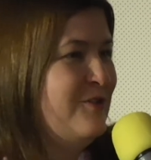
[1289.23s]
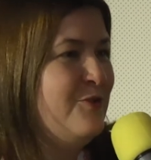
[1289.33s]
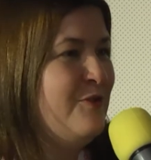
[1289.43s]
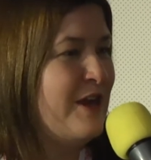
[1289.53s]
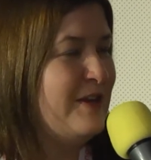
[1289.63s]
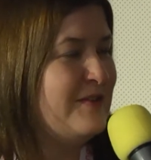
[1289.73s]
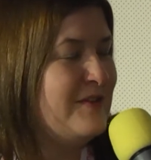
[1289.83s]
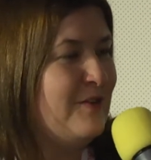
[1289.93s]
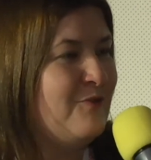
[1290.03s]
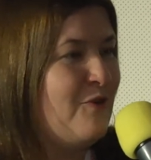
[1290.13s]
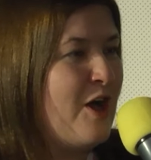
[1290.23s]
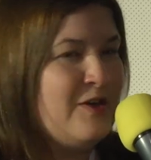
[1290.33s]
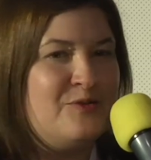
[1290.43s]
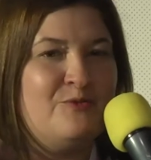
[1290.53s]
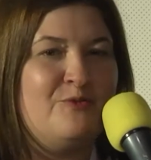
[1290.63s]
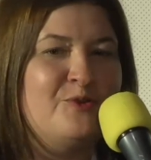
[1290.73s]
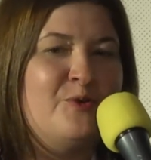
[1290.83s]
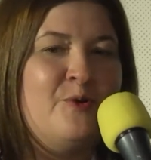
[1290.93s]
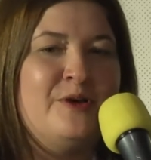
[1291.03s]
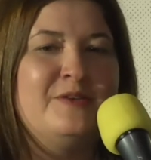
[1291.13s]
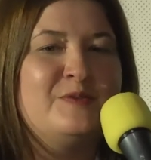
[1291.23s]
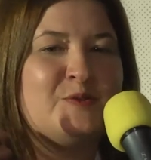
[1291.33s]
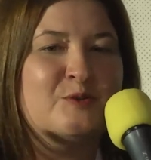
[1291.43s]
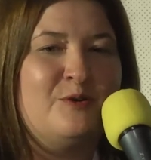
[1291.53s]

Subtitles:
do anything for us or for the audiences